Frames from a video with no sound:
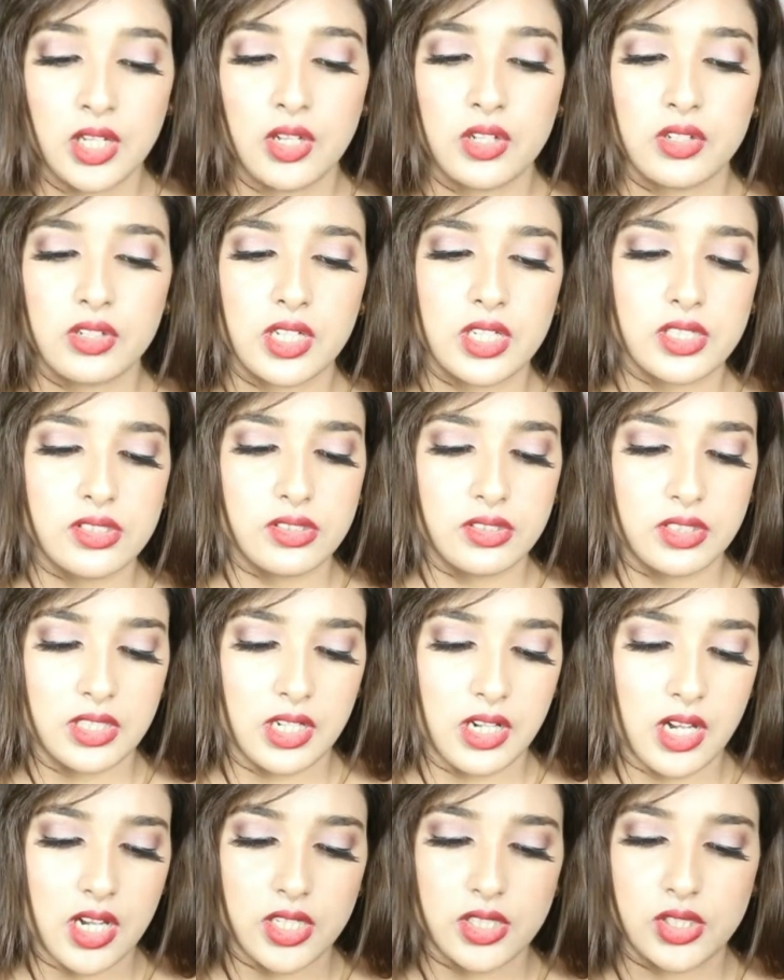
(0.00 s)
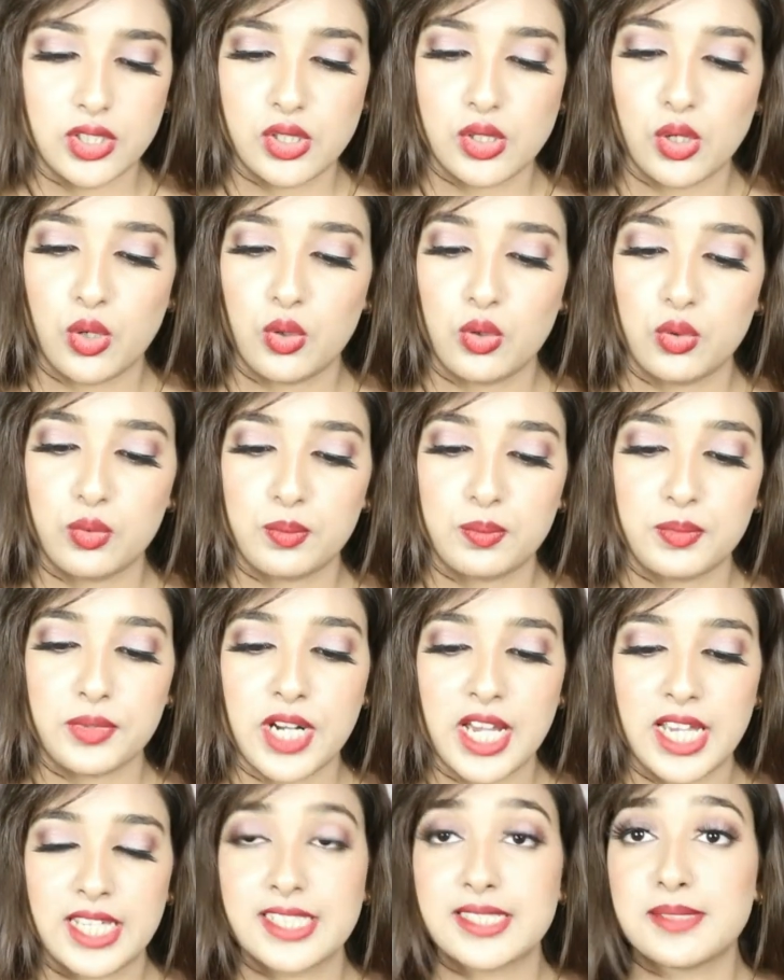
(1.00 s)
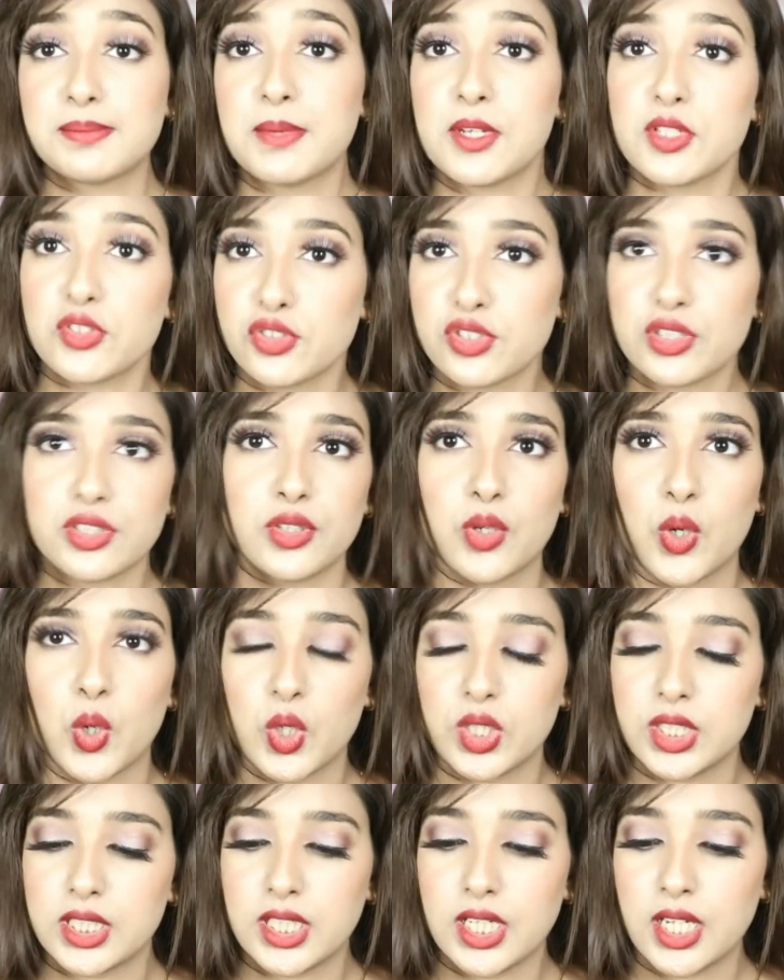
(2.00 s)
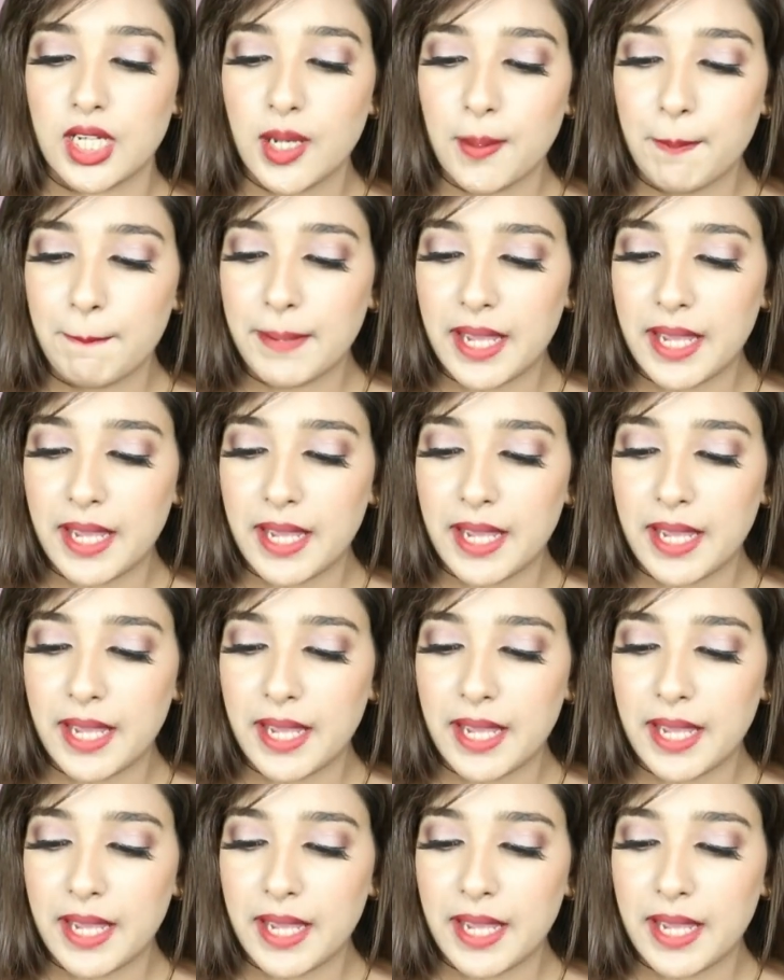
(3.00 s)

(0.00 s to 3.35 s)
Okay, so there are no price mentioned on the